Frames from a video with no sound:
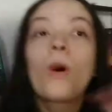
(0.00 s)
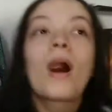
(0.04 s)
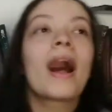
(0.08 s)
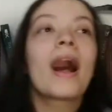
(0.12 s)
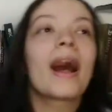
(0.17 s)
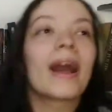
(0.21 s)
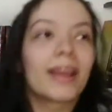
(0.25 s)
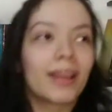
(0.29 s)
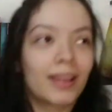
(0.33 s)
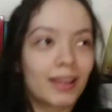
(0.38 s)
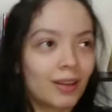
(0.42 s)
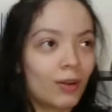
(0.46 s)

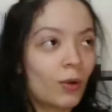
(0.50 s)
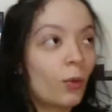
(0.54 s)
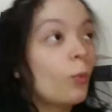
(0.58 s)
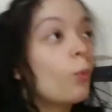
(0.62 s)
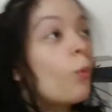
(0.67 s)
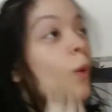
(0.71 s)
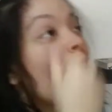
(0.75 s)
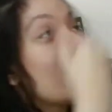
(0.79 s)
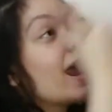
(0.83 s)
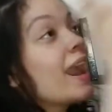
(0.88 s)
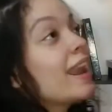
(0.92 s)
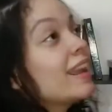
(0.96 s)
Why?
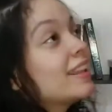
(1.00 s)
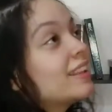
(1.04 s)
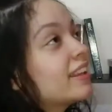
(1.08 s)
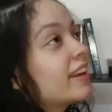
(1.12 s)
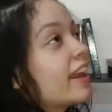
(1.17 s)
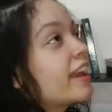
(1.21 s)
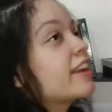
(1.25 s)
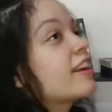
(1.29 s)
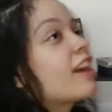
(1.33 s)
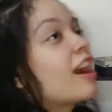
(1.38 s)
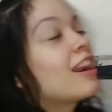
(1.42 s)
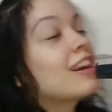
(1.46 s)
Why
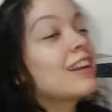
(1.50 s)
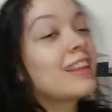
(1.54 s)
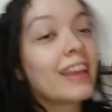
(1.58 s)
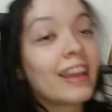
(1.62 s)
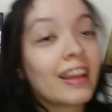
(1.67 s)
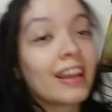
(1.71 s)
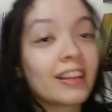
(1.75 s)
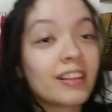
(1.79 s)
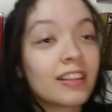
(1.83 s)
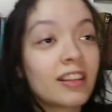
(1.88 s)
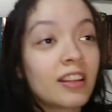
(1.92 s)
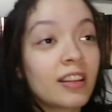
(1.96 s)
did
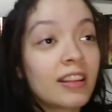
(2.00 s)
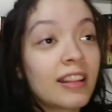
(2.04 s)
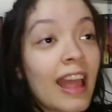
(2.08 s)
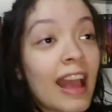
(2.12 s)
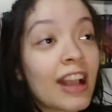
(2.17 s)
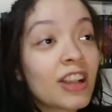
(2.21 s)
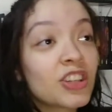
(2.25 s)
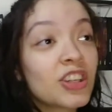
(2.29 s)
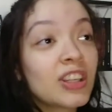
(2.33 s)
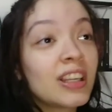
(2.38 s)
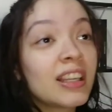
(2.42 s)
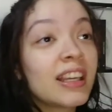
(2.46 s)
iCarly end?
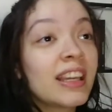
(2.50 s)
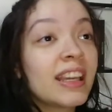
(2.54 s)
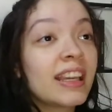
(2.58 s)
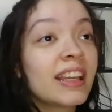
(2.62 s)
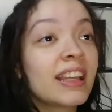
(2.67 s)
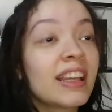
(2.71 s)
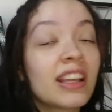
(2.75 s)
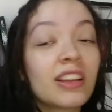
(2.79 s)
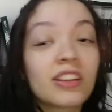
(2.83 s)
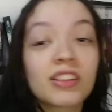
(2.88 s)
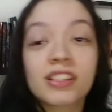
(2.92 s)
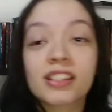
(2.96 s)

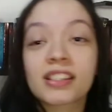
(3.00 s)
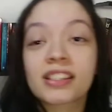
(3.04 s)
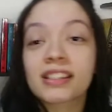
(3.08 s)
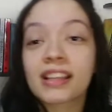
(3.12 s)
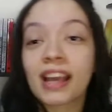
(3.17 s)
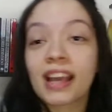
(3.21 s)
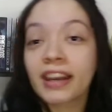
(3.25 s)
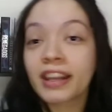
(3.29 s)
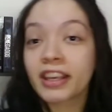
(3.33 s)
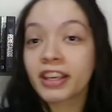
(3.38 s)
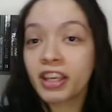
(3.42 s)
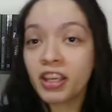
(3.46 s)
Actually, it's
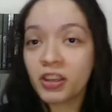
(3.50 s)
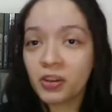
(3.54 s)
kind of